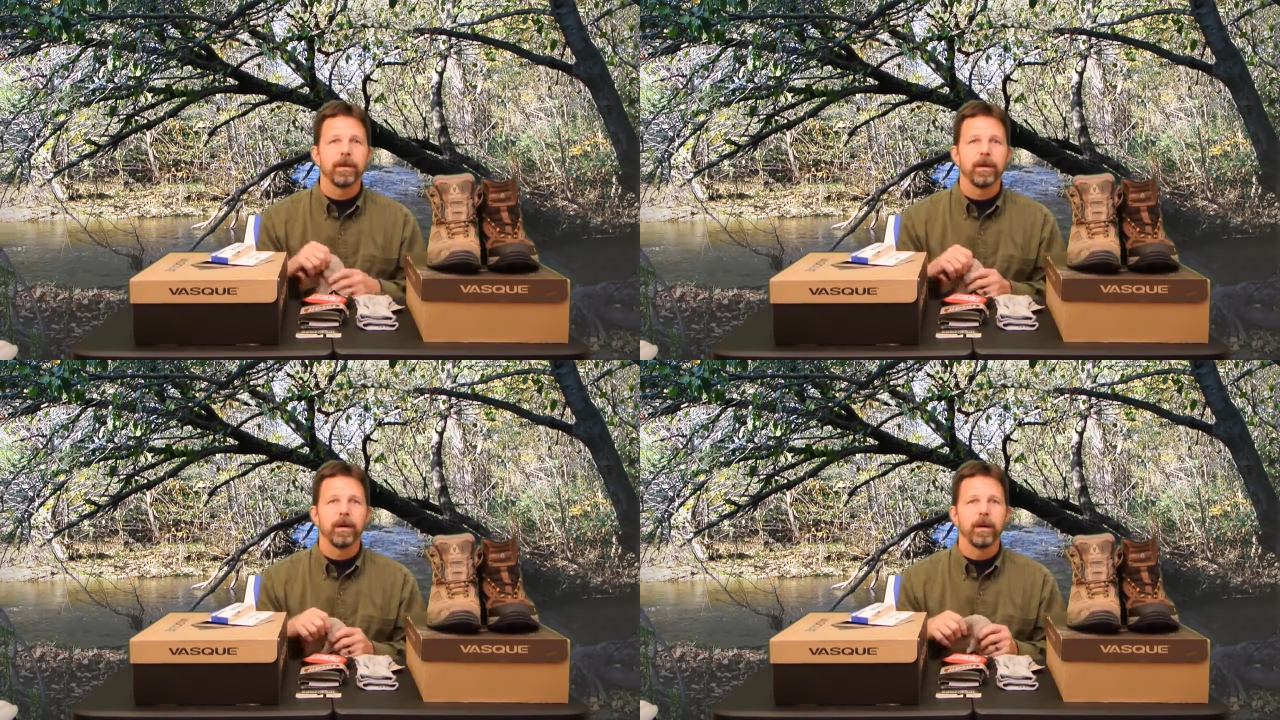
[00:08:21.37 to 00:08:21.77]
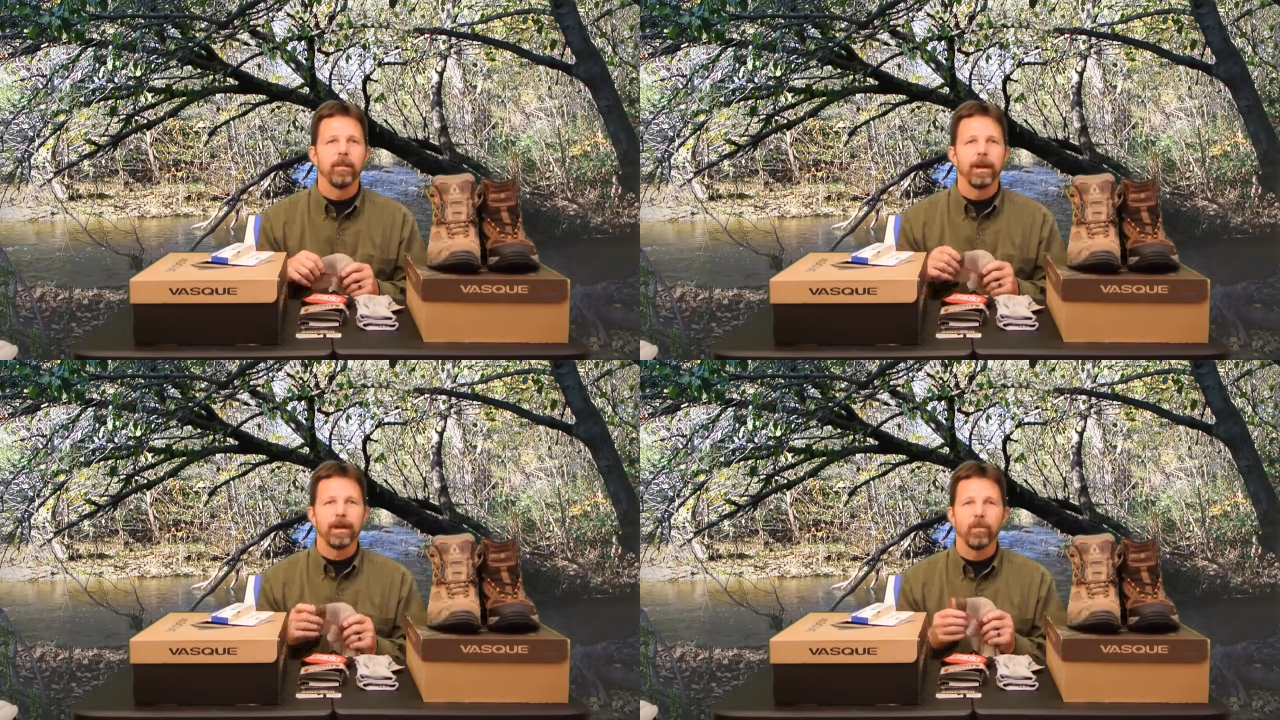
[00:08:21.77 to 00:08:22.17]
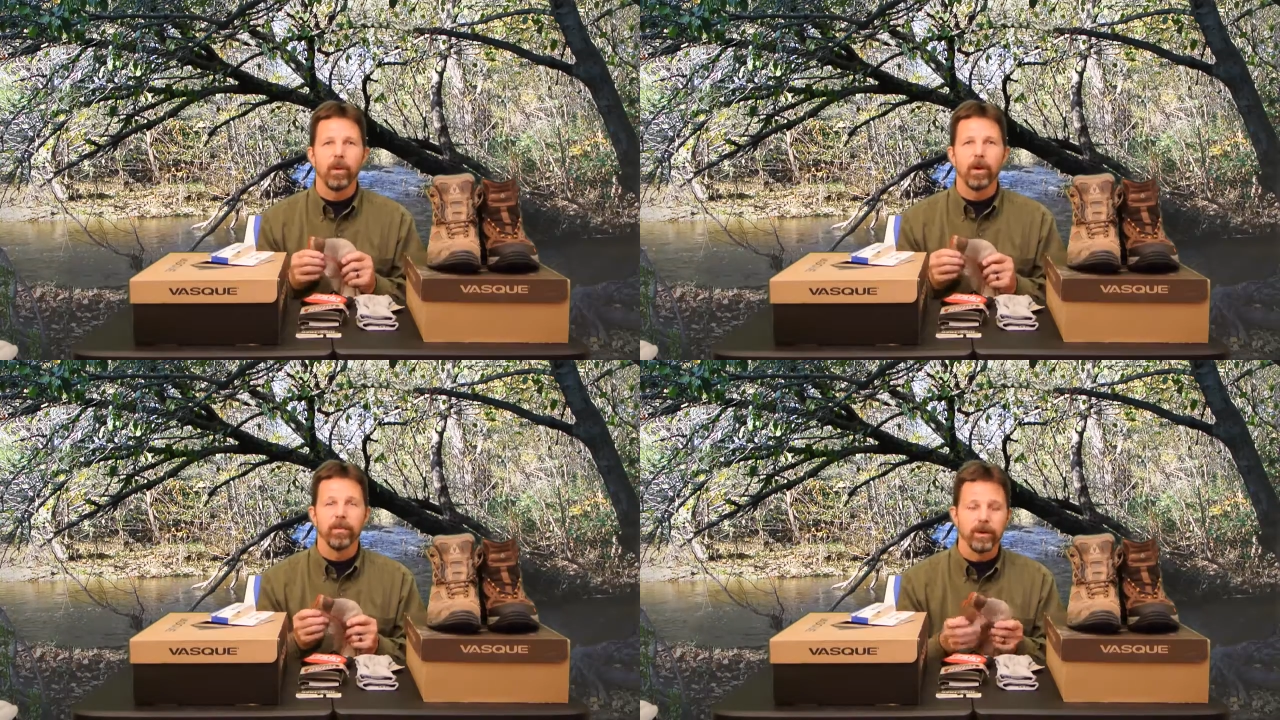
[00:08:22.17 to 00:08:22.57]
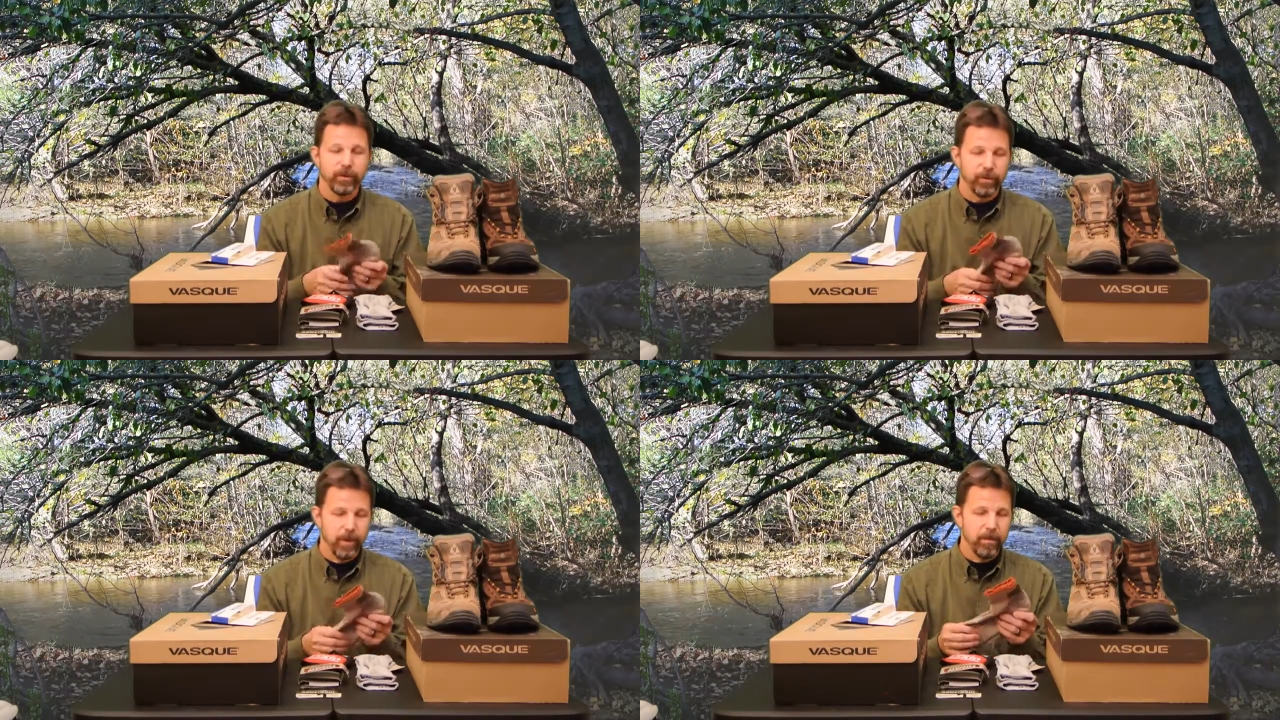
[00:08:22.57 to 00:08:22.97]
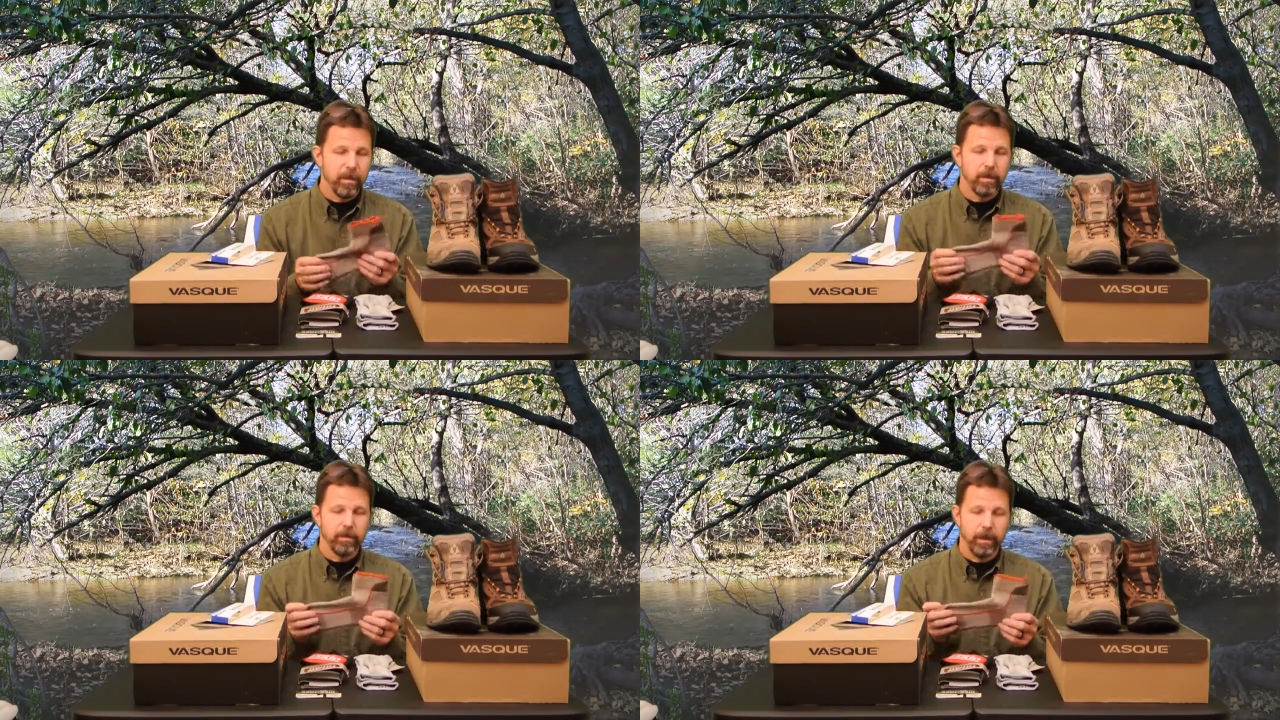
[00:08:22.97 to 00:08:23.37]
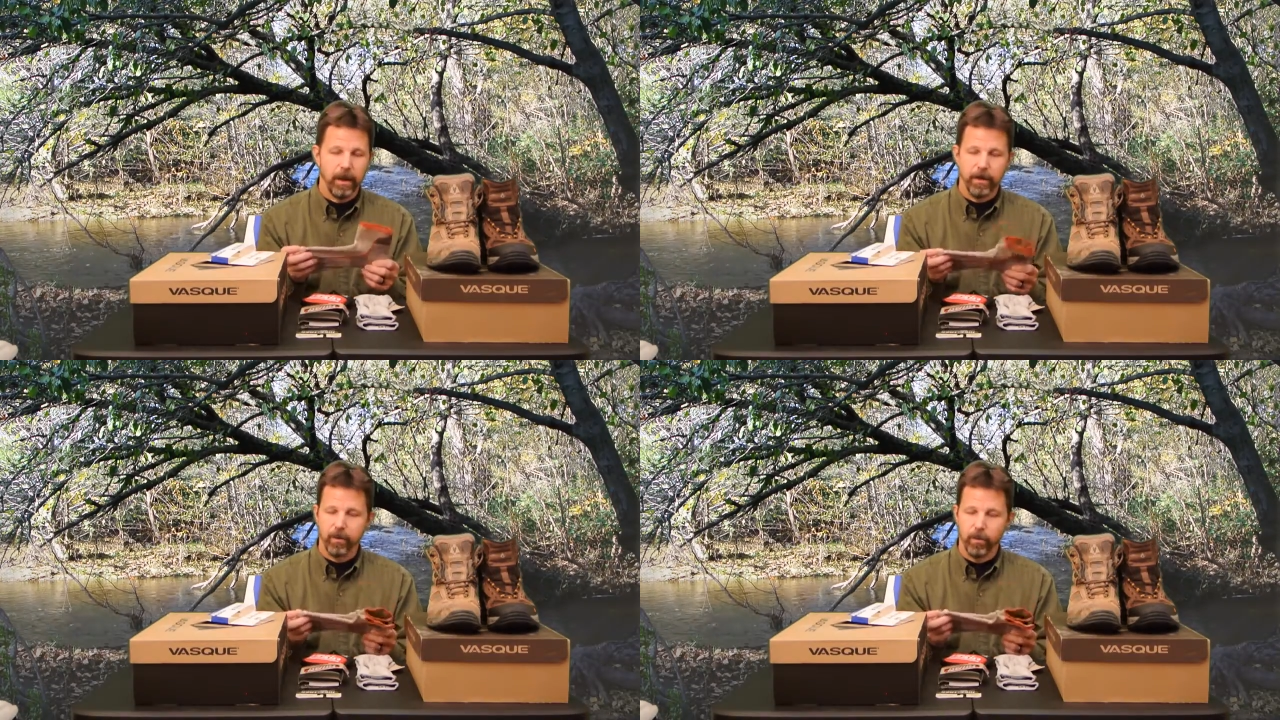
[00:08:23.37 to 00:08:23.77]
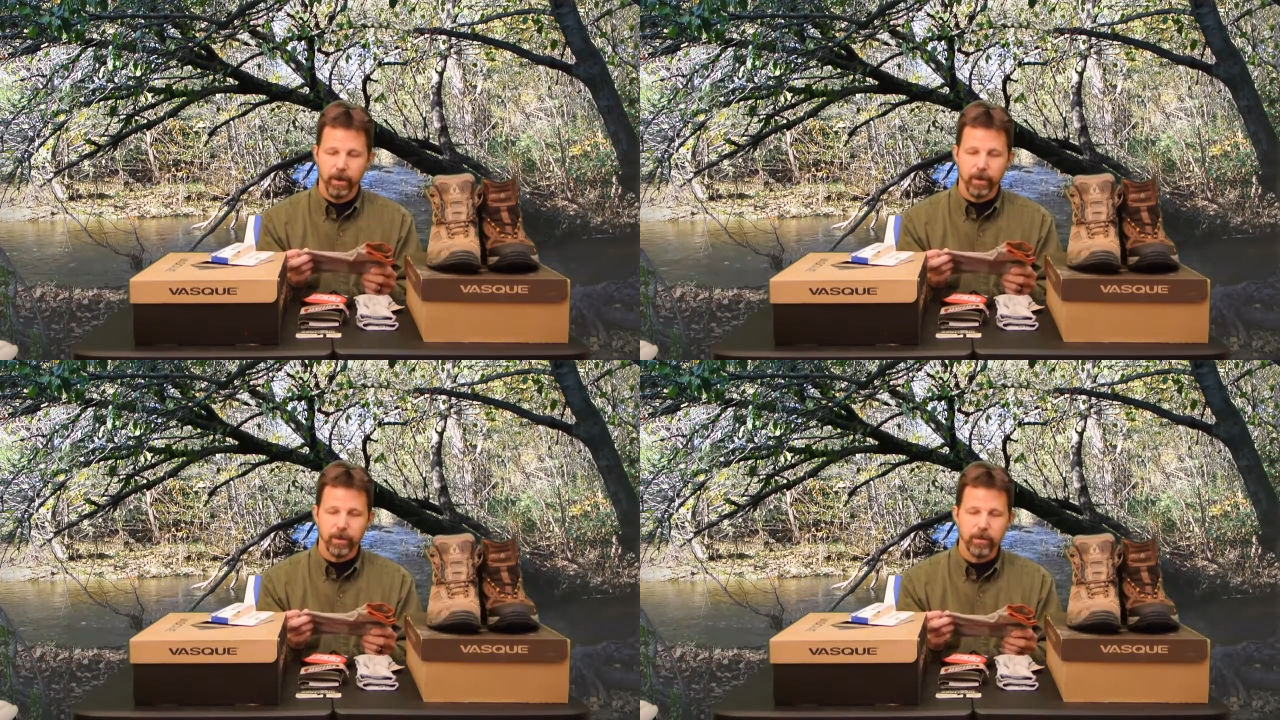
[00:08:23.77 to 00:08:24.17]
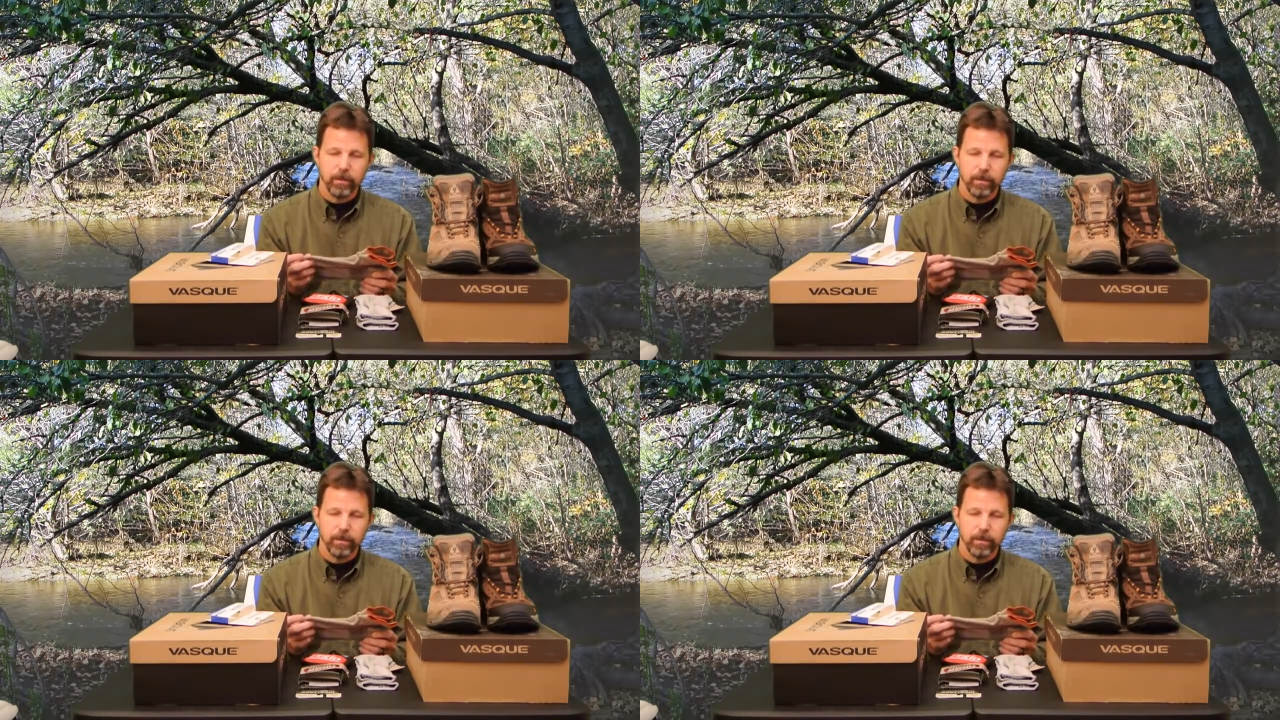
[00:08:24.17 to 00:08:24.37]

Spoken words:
I can wear them in the summer and the winter.